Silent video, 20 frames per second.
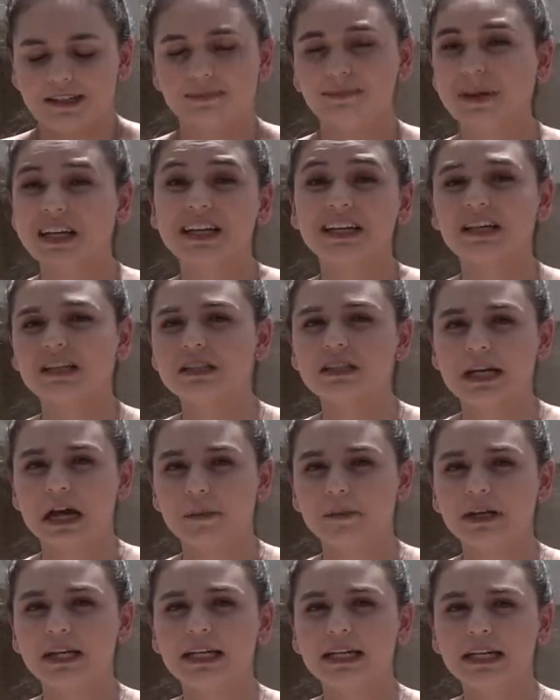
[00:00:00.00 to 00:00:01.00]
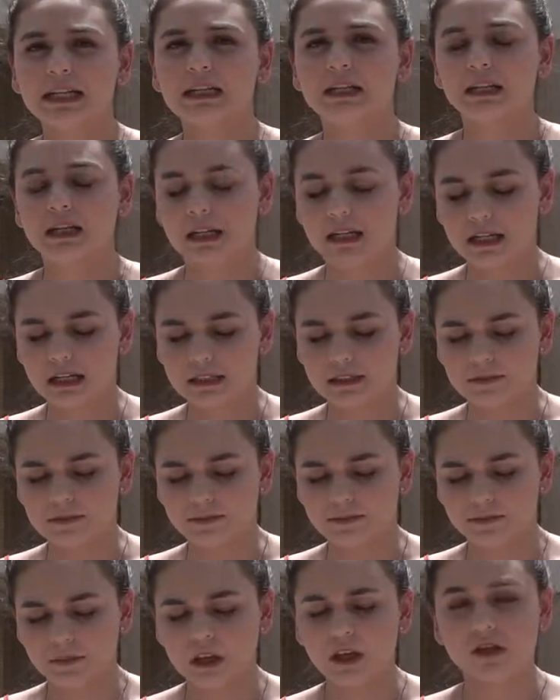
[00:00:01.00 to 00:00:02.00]
being contaminated, and
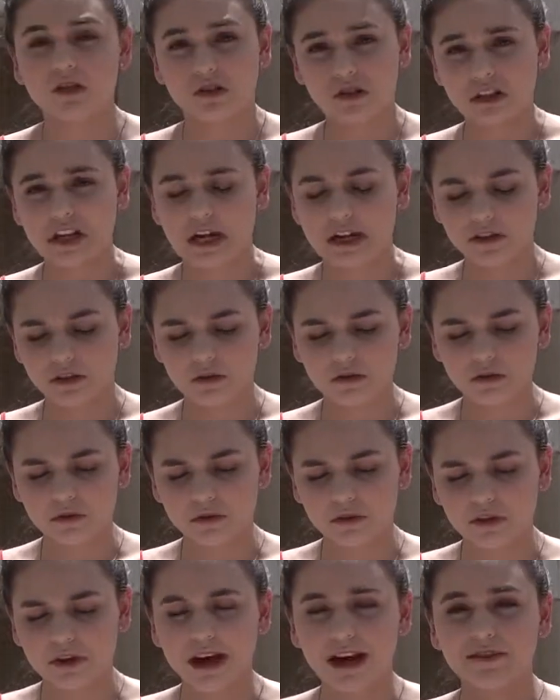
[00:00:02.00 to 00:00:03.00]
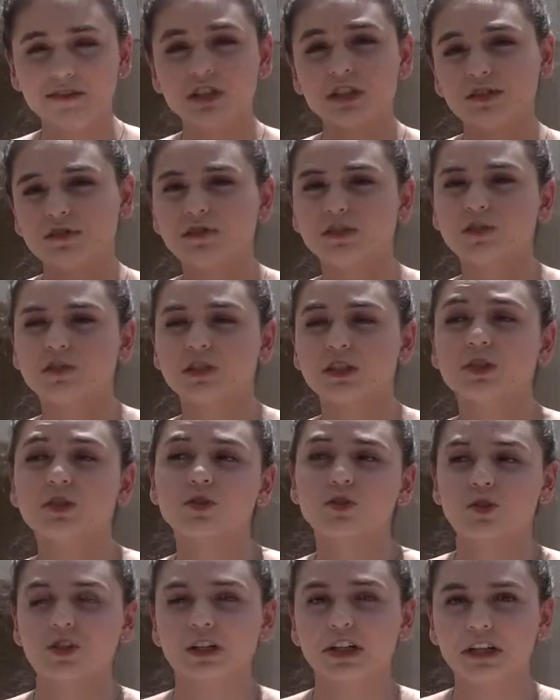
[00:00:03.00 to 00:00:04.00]
so yeah, you have a difficulty
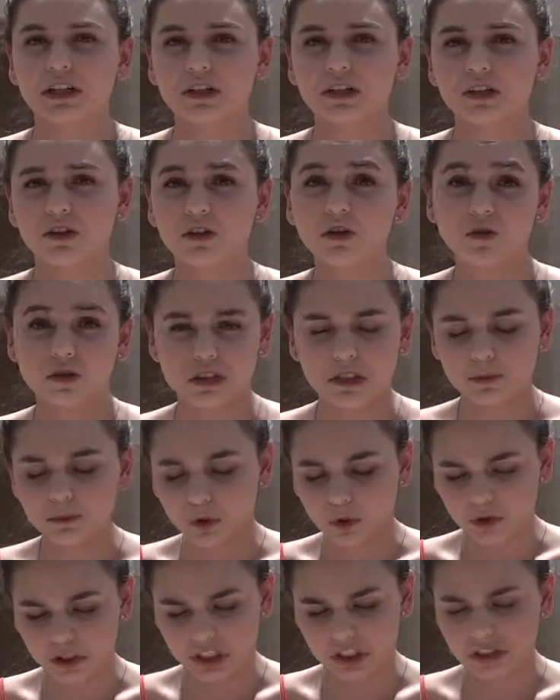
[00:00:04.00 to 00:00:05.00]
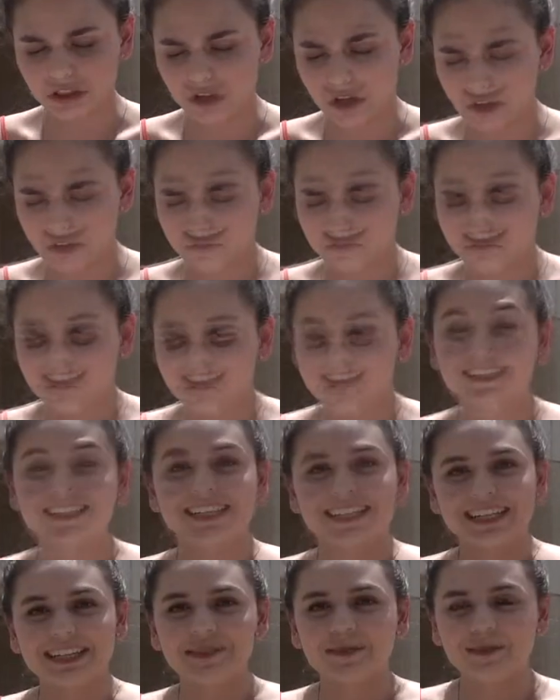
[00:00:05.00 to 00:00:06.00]
to turn those impulsions off. The
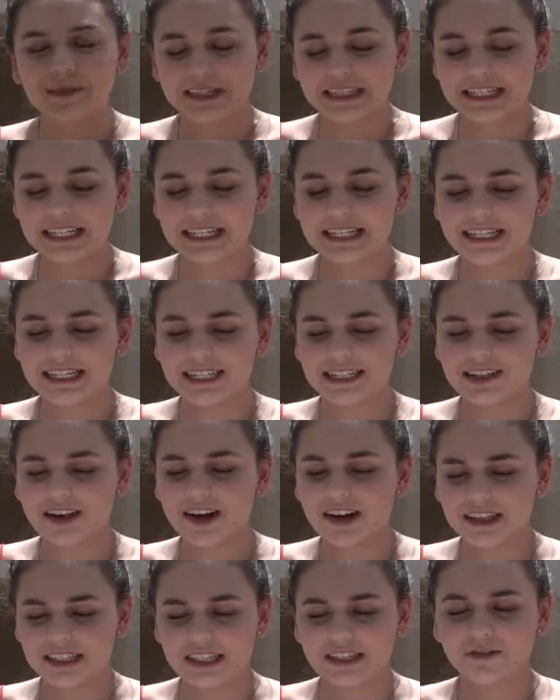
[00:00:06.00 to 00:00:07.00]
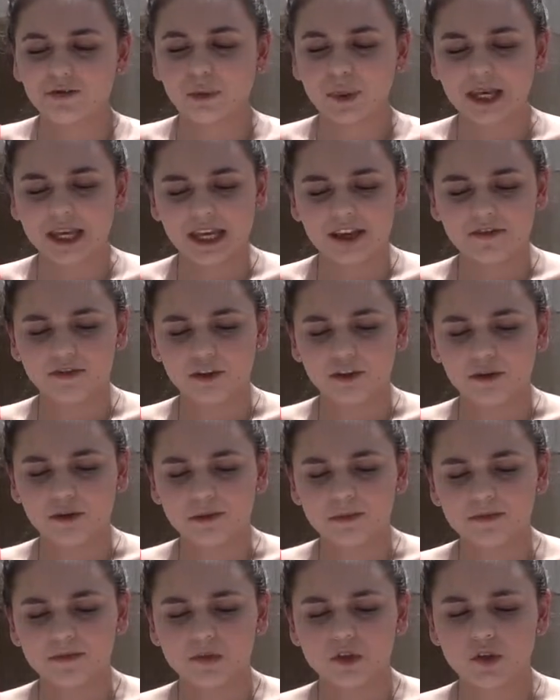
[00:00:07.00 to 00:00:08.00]
second one is cognitive
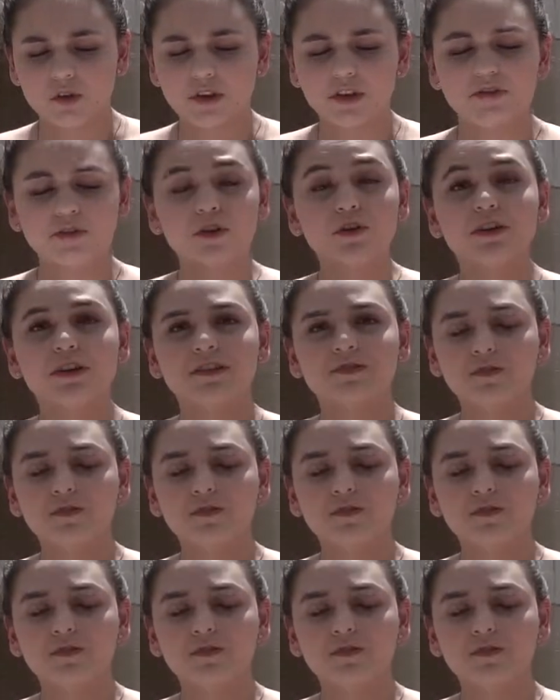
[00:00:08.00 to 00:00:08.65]
behavioral. So if you are